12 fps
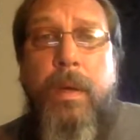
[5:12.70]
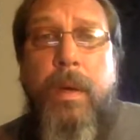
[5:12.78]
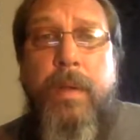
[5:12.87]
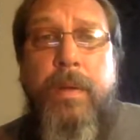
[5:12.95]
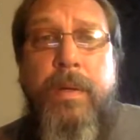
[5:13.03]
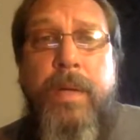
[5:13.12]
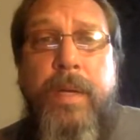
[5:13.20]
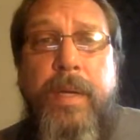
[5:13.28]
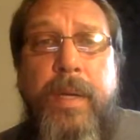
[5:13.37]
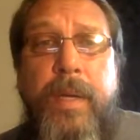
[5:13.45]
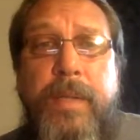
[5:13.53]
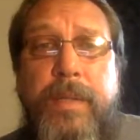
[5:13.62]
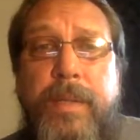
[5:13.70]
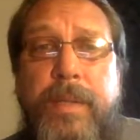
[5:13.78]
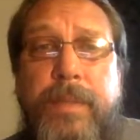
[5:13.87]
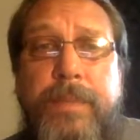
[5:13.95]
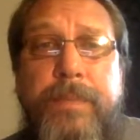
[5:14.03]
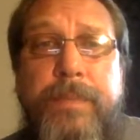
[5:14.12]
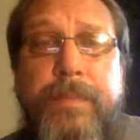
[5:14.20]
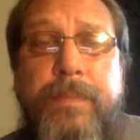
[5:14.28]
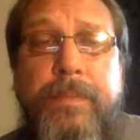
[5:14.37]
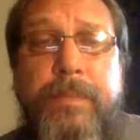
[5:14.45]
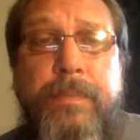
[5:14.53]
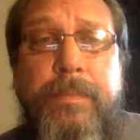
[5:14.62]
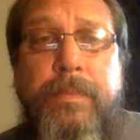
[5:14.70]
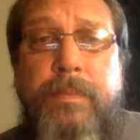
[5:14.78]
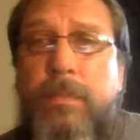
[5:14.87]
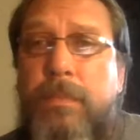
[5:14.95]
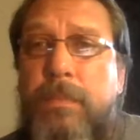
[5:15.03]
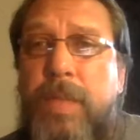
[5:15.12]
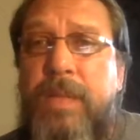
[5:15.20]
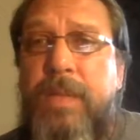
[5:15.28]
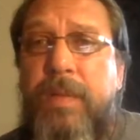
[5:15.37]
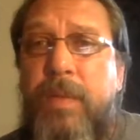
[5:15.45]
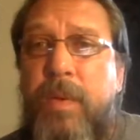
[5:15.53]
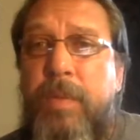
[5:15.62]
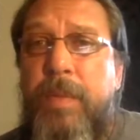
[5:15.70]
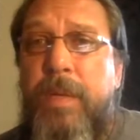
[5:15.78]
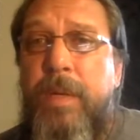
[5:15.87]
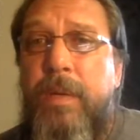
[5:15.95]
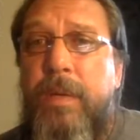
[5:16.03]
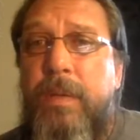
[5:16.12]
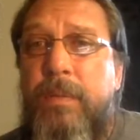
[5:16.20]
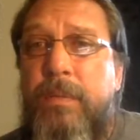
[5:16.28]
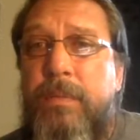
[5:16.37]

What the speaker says: Other than that, guys, how's everyone been doing?